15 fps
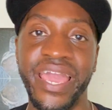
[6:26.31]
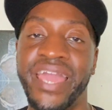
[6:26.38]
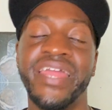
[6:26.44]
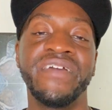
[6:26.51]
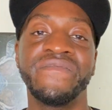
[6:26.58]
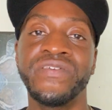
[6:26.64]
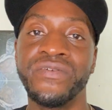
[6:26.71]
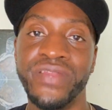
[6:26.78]
And
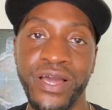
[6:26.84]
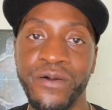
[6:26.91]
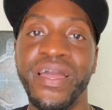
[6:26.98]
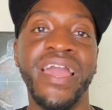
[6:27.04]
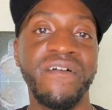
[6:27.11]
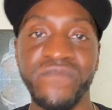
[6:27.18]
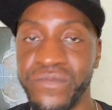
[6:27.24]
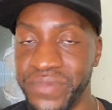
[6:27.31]
if you don't
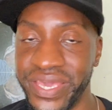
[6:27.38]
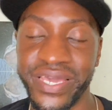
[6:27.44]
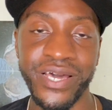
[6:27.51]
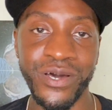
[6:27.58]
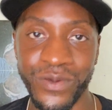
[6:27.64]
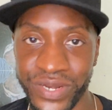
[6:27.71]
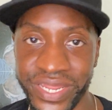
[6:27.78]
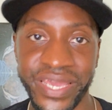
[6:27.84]
have a big
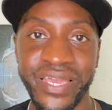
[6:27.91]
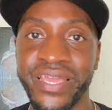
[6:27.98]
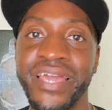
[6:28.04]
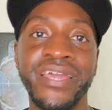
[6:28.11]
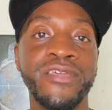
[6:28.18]
old dick,